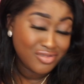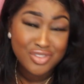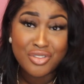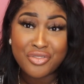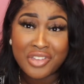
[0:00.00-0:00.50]

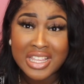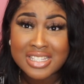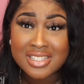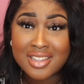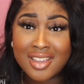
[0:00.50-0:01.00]
doing
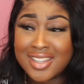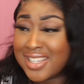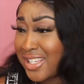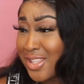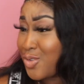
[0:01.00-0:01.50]
face the
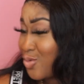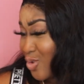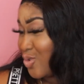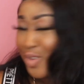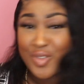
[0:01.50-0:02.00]
sisters
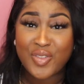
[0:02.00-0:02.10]
also do